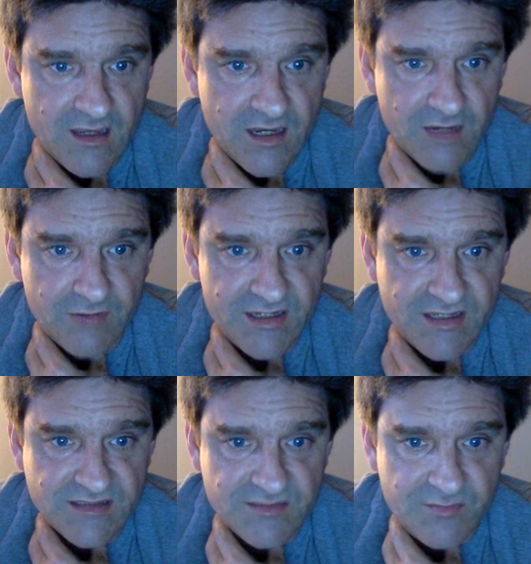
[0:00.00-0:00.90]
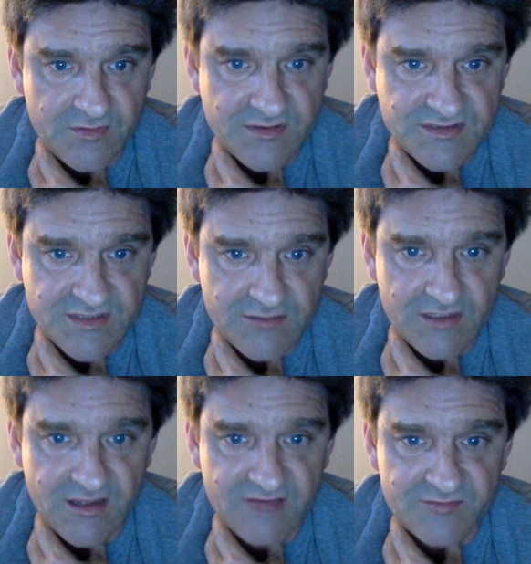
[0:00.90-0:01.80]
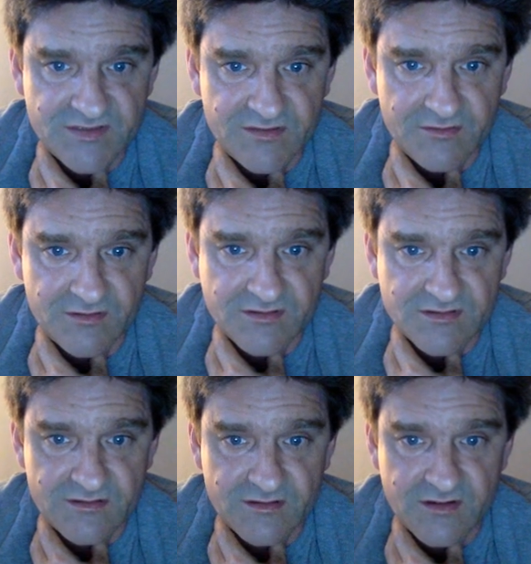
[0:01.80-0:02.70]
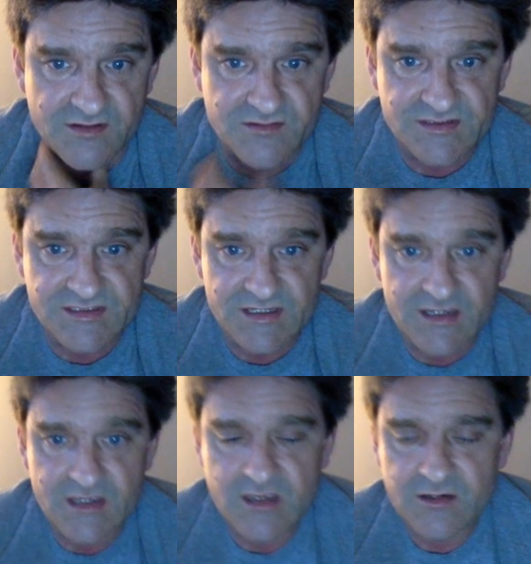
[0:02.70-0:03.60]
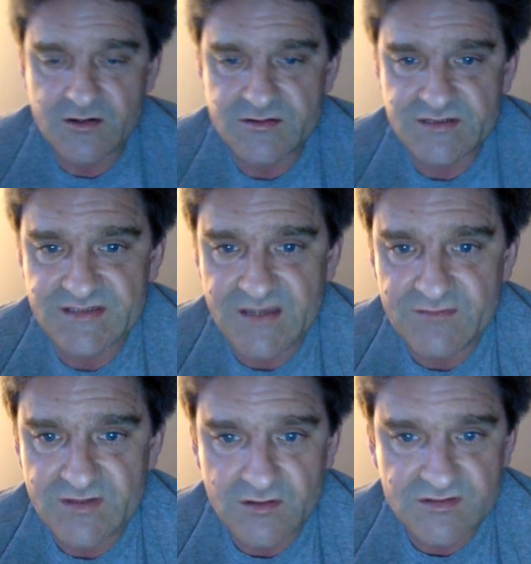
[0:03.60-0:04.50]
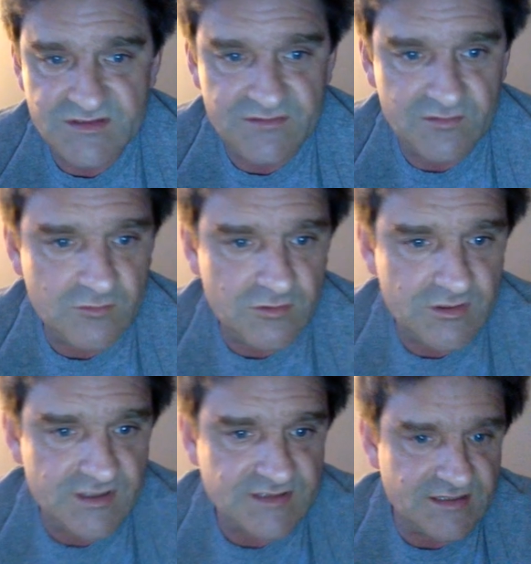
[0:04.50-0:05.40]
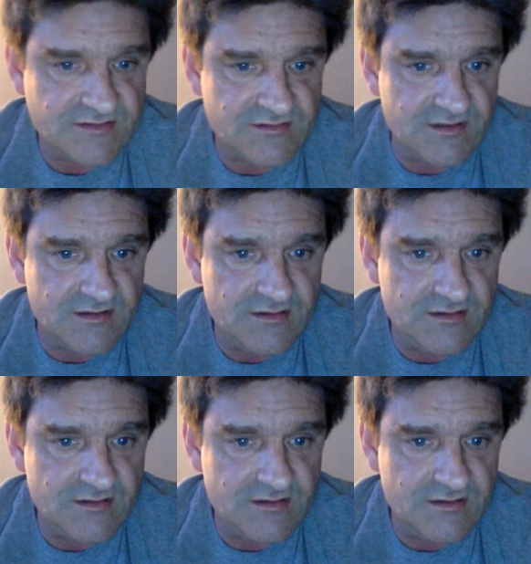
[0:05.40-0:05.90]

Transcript: Iran has supported the Syrian government during the country's country's seven-year civil war, etc